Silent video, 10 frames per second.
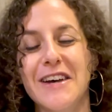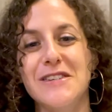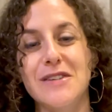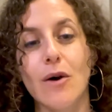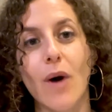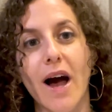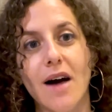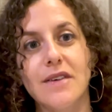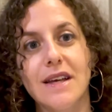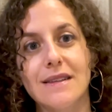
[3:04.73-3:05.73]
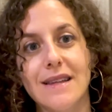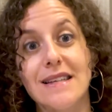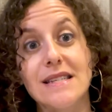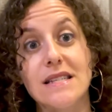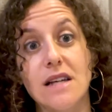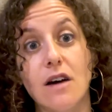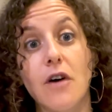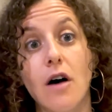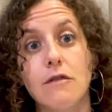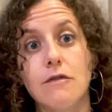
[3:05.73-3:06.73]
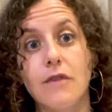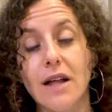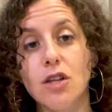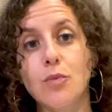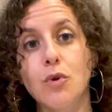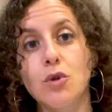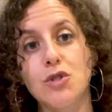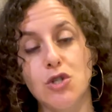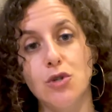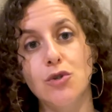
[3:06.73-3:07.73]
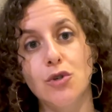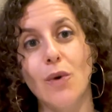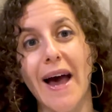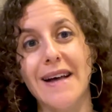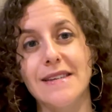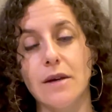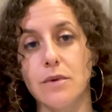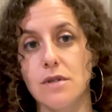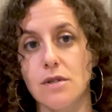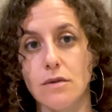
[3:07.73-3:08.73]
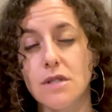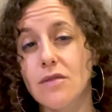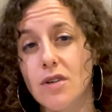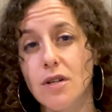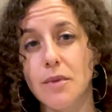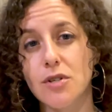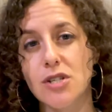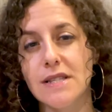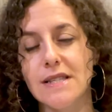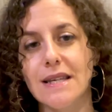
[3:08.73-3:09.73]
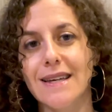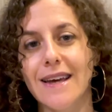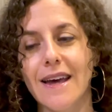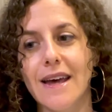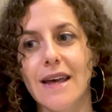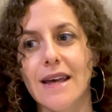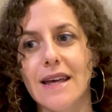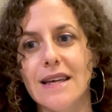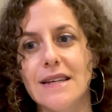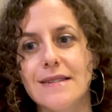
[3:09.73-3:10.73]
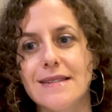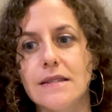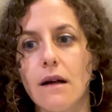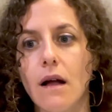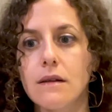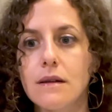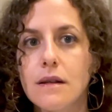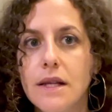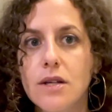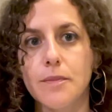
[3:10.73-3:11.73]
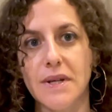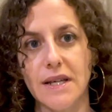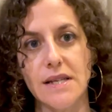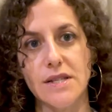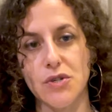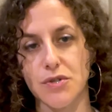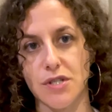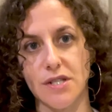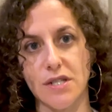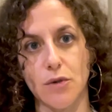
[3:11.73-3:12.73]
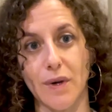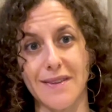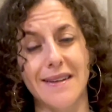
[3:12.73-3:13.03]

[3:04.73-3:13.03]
So having less stuff available to you as a result of an emergency is a little bit easier to deal with.